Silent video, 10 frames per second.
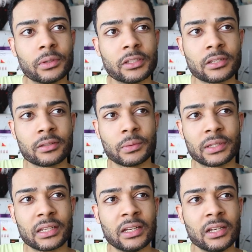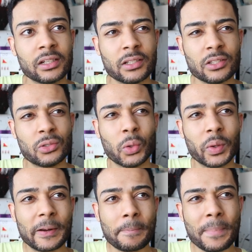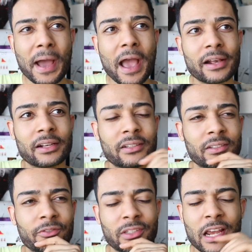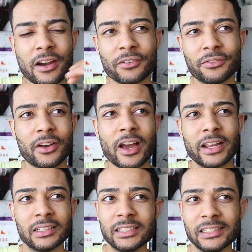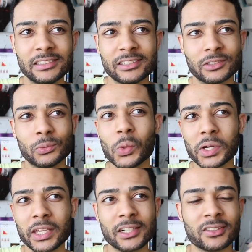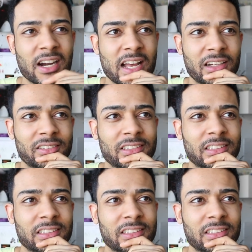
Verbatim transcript: with the contorted back, terrifyingly just walking around.